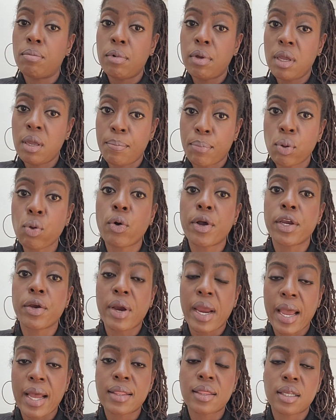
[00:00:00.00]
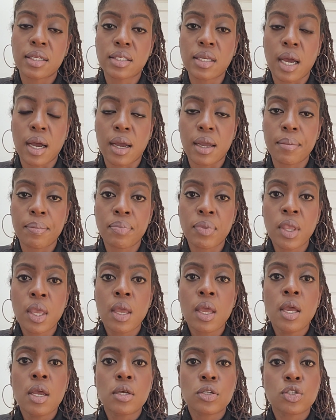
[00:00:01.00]
employer at the time.
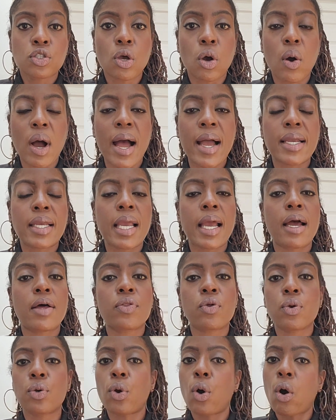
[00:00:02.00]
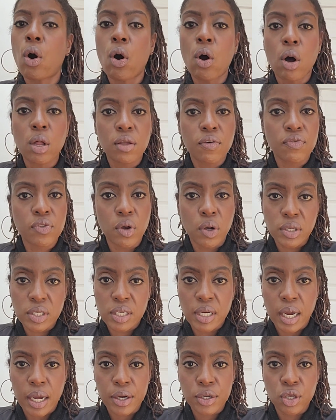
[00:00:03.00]
So I gathered all of those
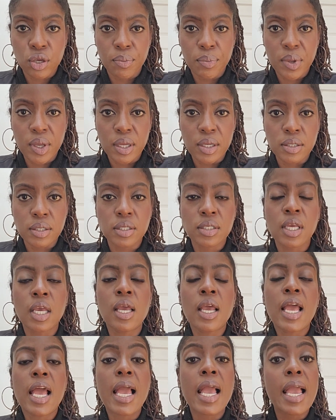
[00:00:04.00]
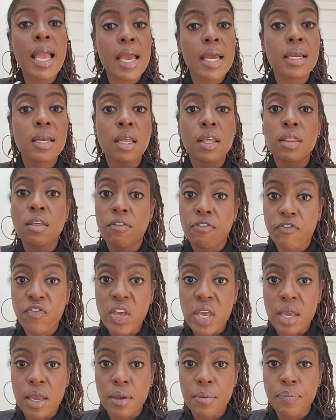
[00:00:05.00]
documents and the
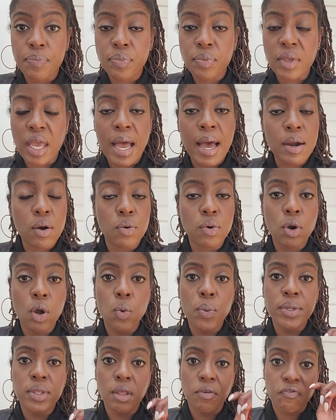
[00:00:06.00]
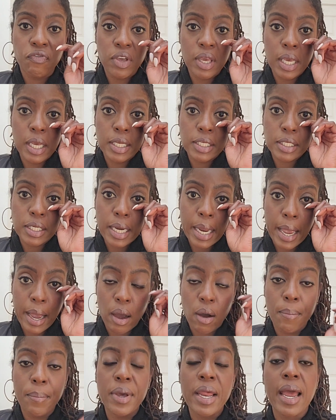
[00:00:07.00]
fee. I don't know what the fee is
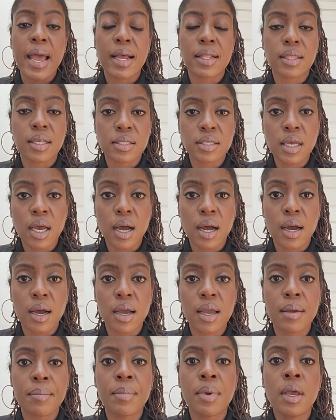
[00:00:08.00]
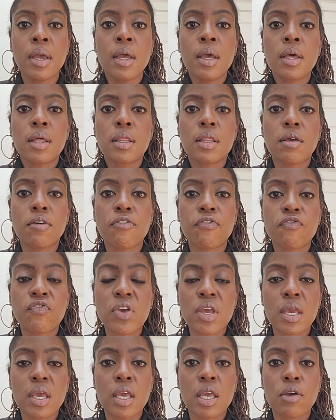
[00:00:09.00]
now, but at the time, the
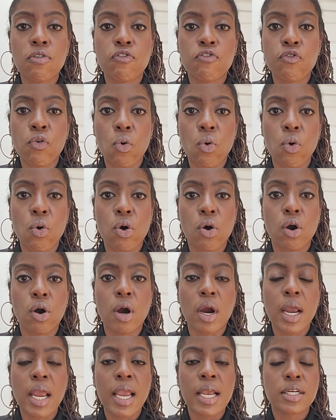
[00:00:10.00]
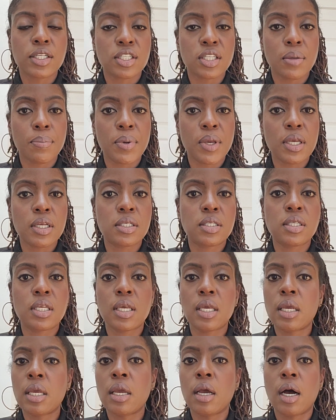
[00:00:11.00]
fee for
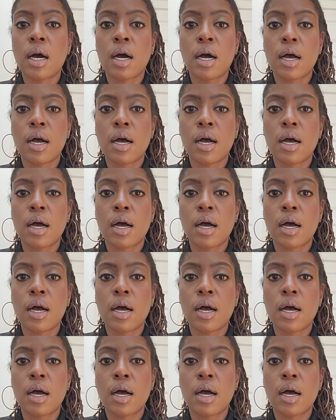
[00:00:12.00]
HCPC